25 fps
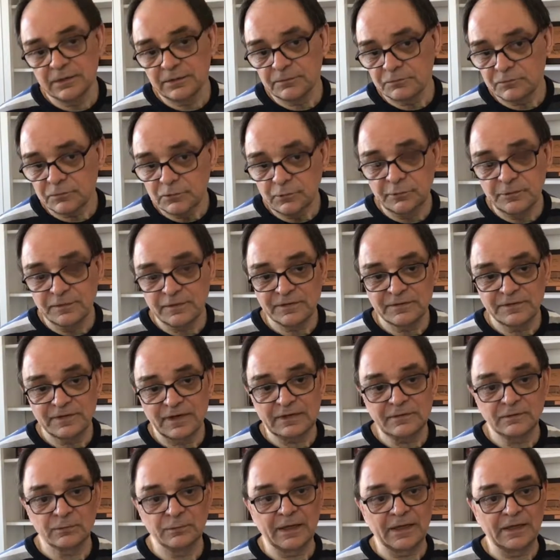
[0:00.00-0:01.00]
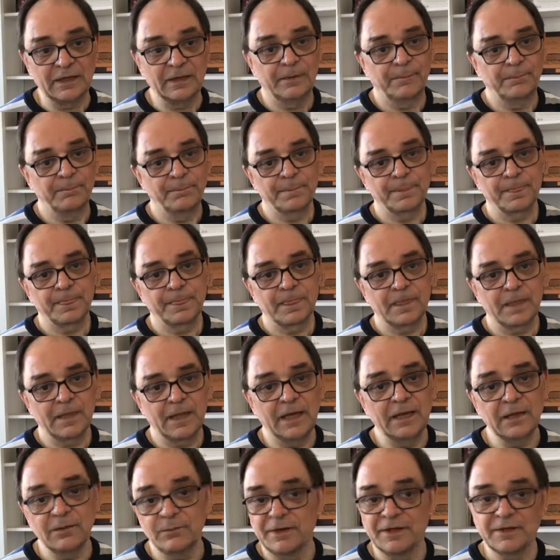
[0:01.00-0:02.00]
do this as well.
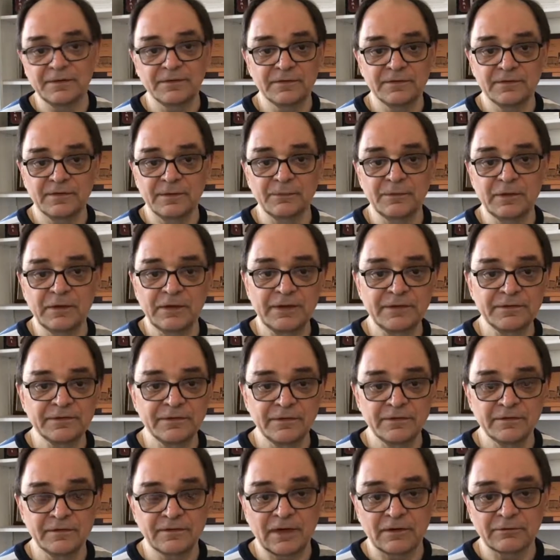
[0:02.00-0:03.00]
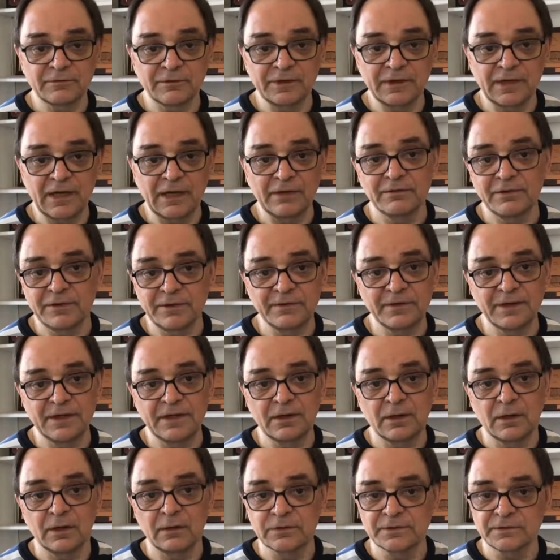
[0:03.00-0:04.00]
Anyway, the simulation is covering
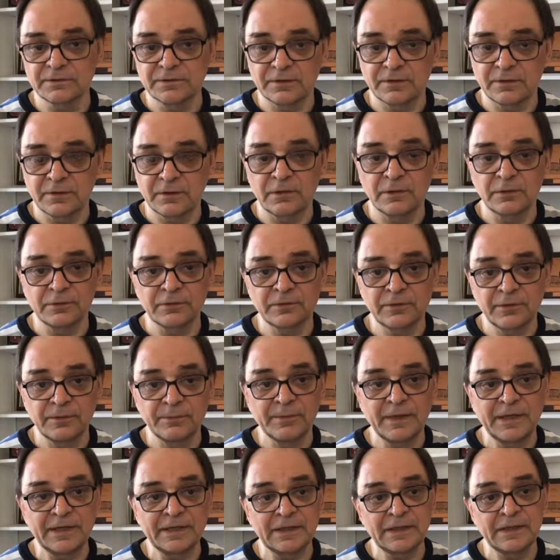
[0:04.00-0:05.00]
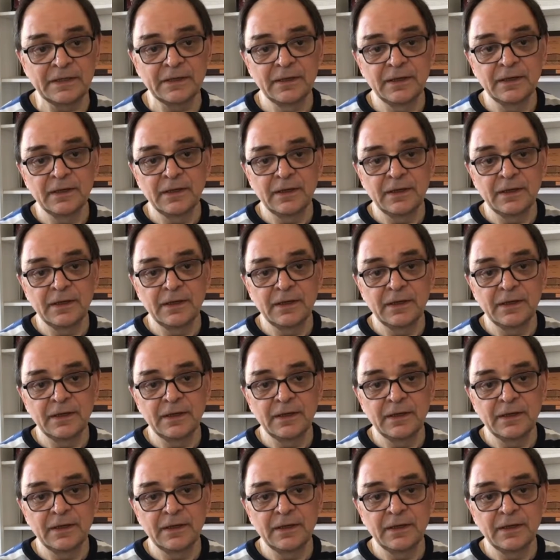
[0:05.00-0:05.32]
everything, also the long-term betting,